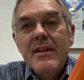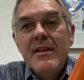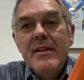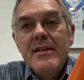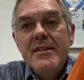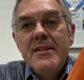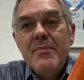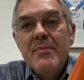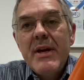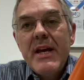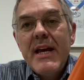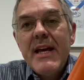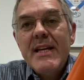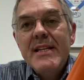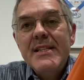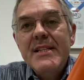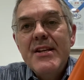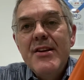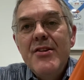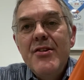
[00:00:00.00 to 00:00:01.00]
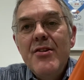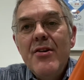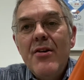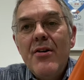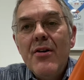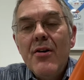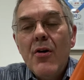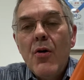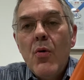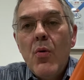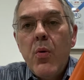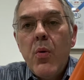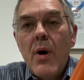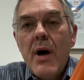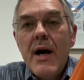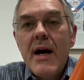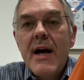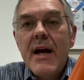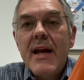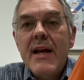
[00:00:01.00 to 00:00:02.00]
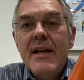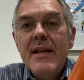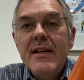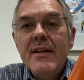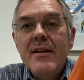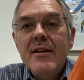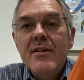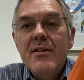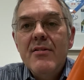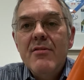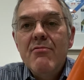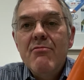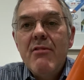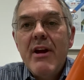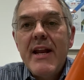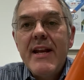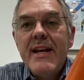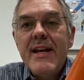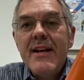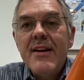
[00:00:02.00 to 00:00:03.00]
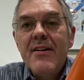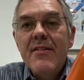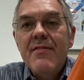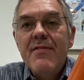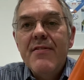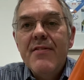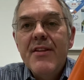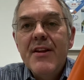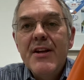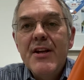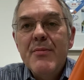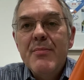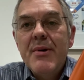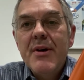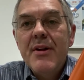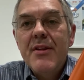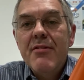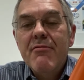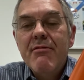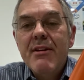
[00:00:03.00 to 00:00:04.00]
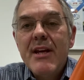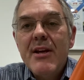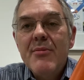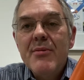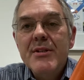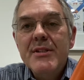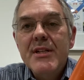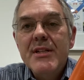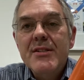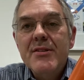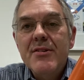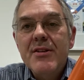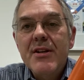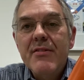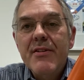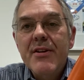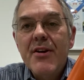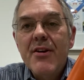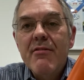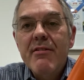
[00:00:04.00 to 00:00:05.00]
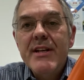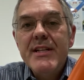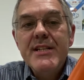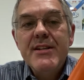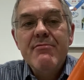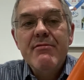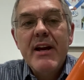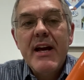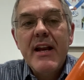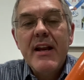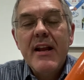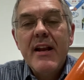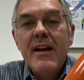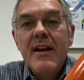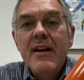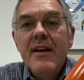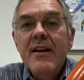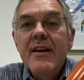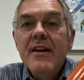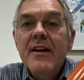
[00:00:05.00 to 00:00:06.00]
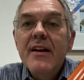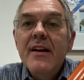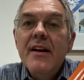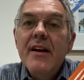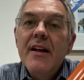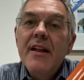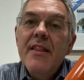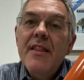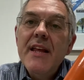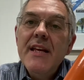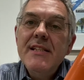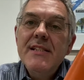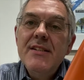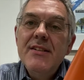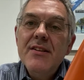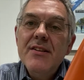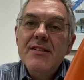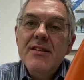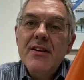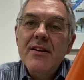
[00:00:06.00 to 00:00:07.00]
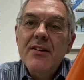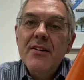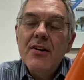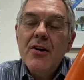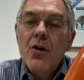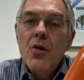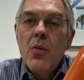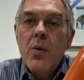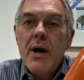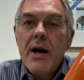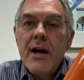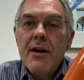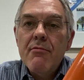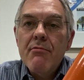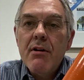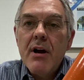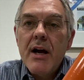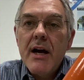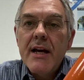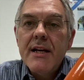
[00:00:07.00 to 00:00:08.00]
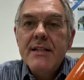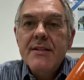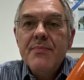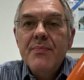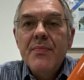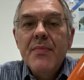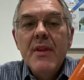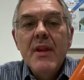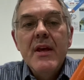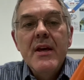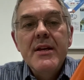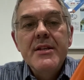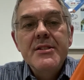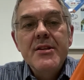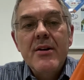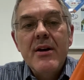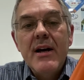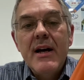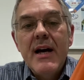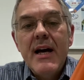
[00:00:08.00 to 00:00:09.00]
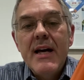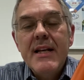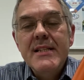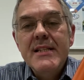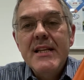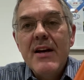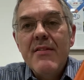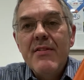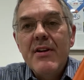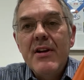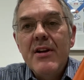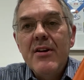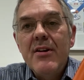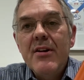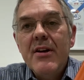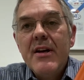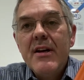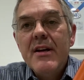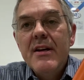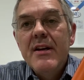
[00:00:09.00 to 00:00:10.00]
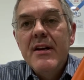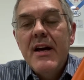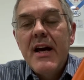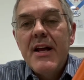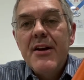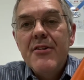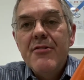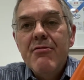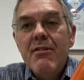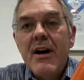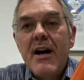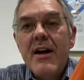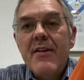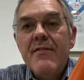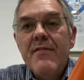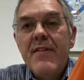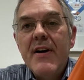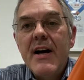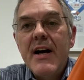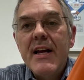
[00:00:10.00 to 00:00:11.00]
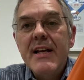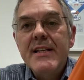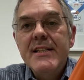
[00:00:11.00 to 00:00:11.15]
to me it's not quite red enough. Thunderbird 3 was a sort of an orangey red, and this doesn't look quite right. So I had to have a look and try and find